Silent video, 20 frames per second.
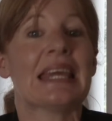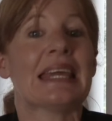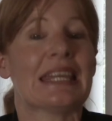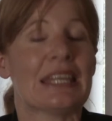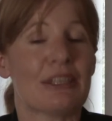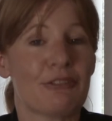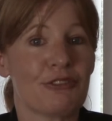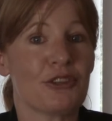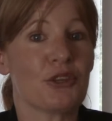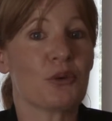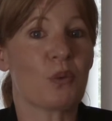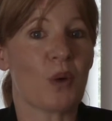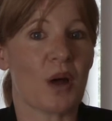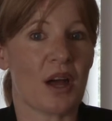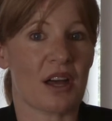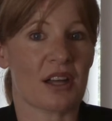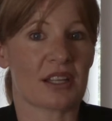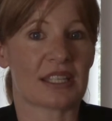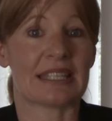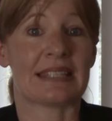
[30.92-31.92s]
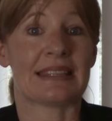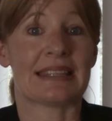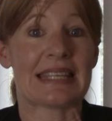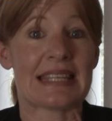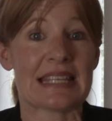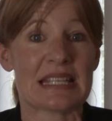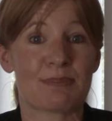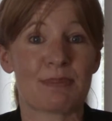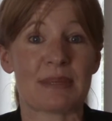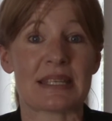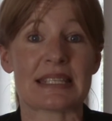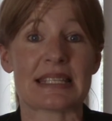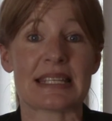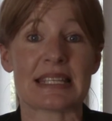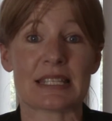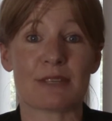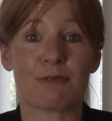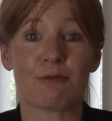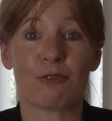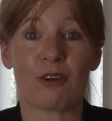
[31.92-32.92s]
If you work in these
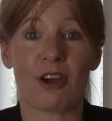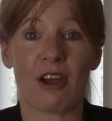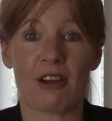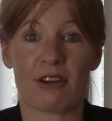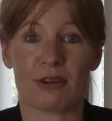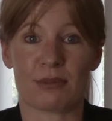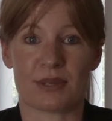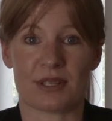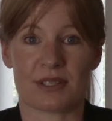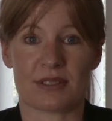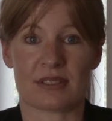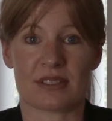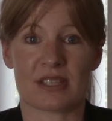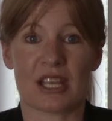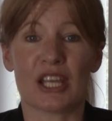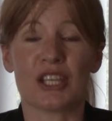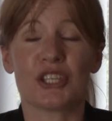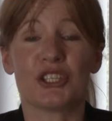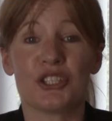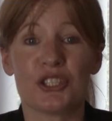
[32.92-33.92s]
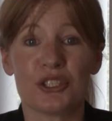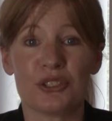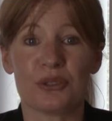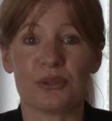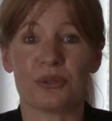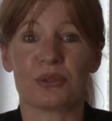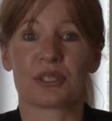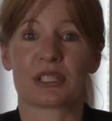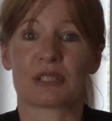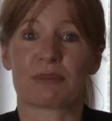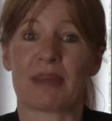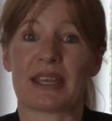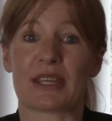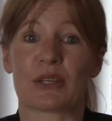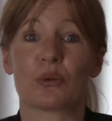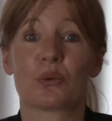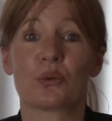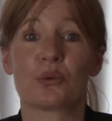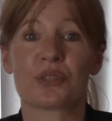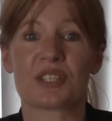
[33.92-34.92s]
business environments, you can
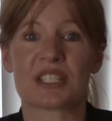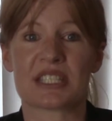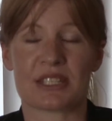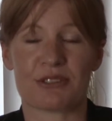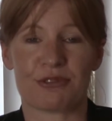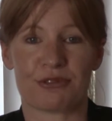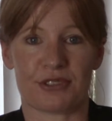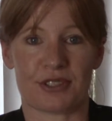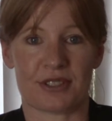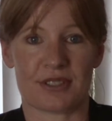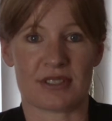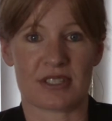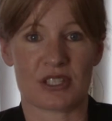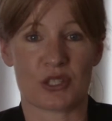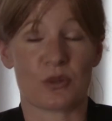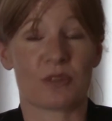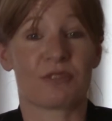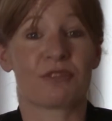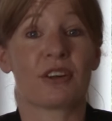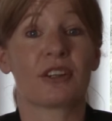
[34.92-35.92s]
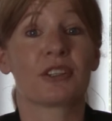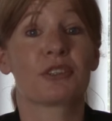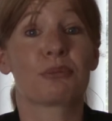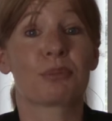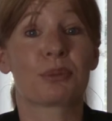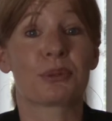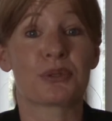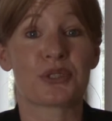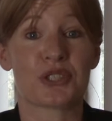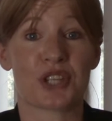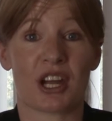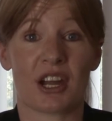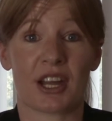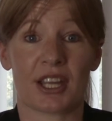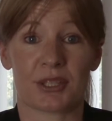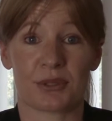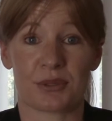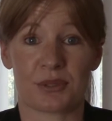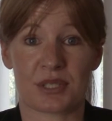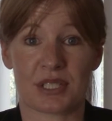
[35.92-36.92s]
make all the difference to a vulnerable
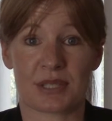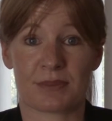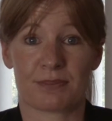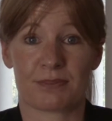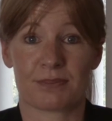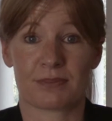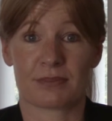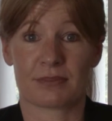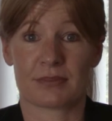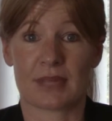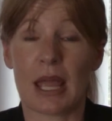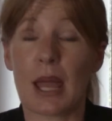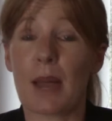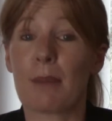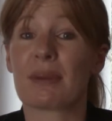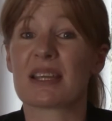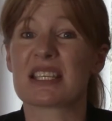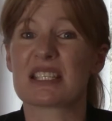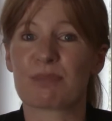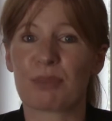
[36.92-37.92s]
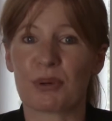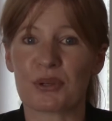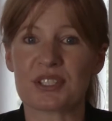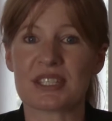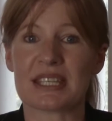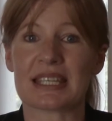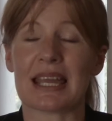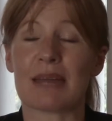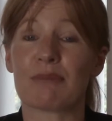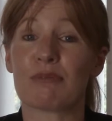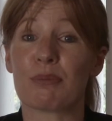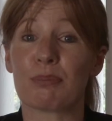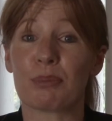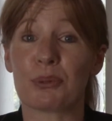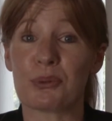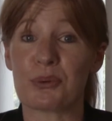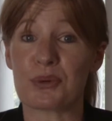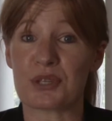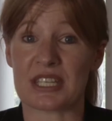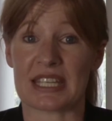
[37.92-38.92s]
child. By spotting and
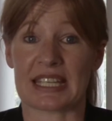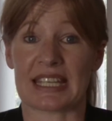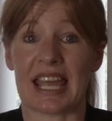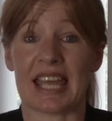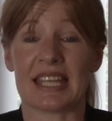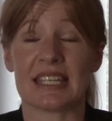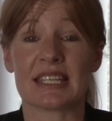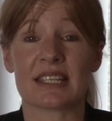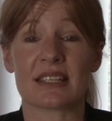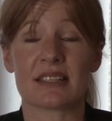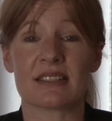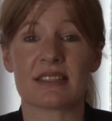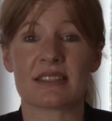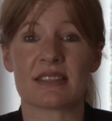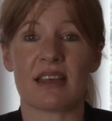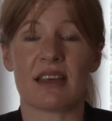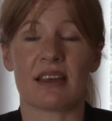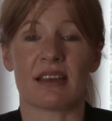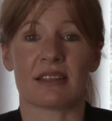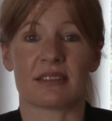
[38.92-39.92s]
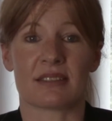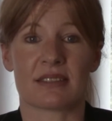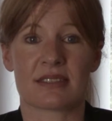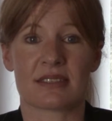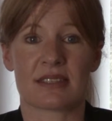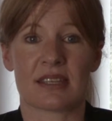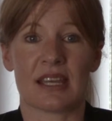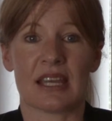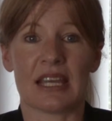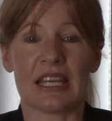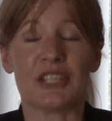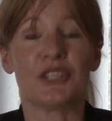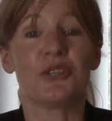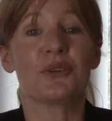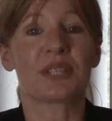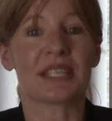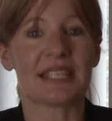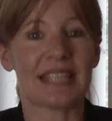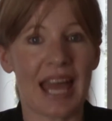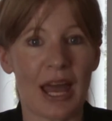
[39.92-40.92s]
reporting any concerns, you
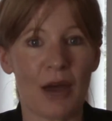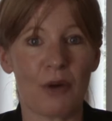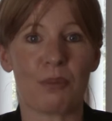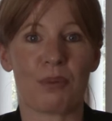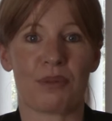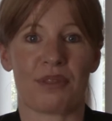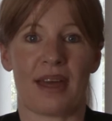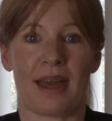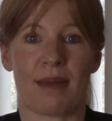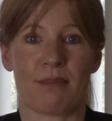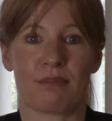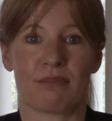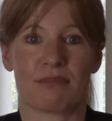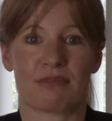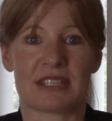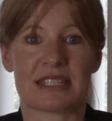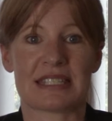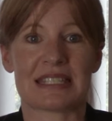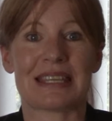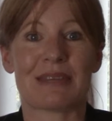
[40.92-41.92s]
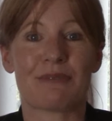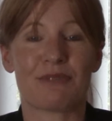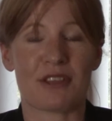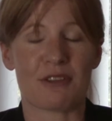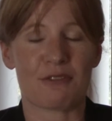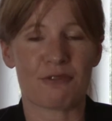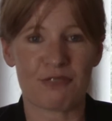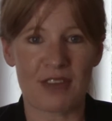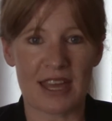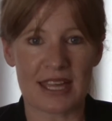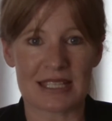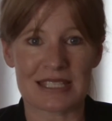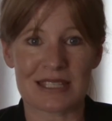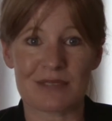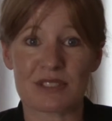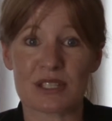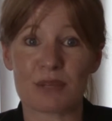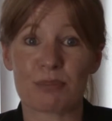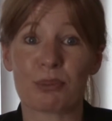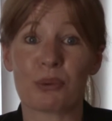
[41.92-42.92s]
can help them receive the effective
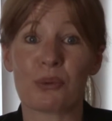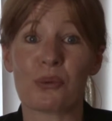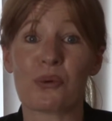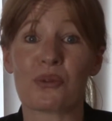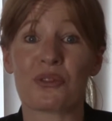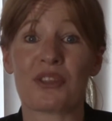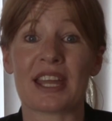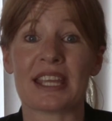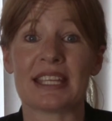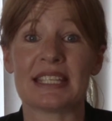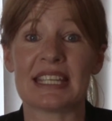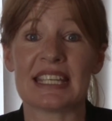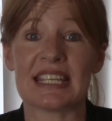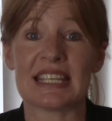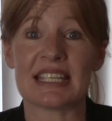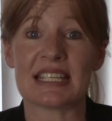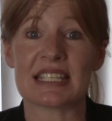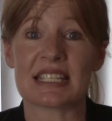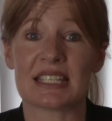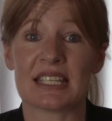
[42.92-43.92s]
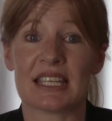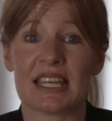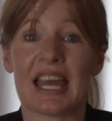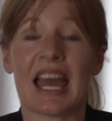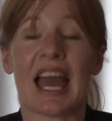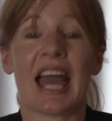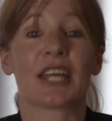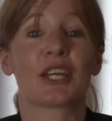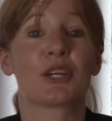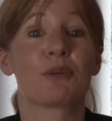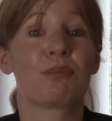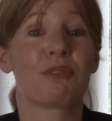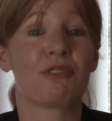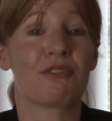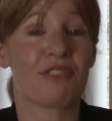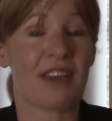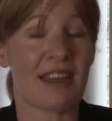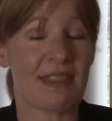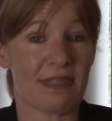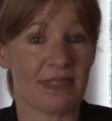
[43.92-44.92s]
support they need and could
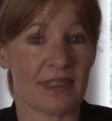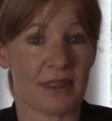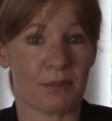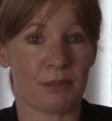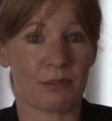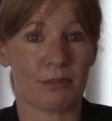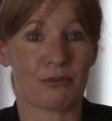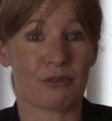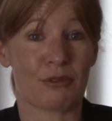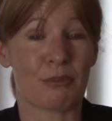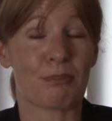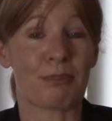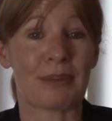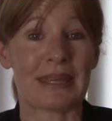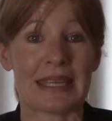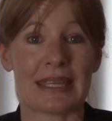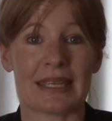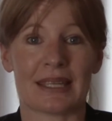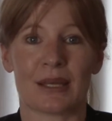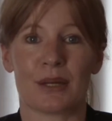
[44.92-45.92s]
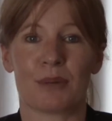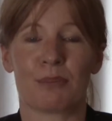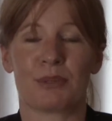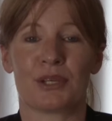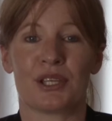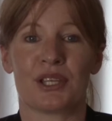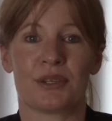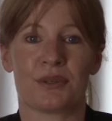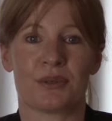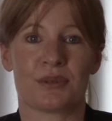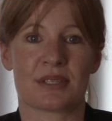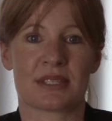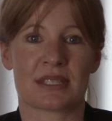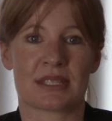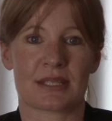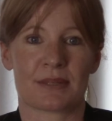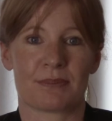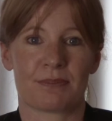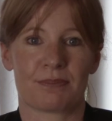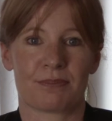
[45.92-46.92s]
prevent them from being abused.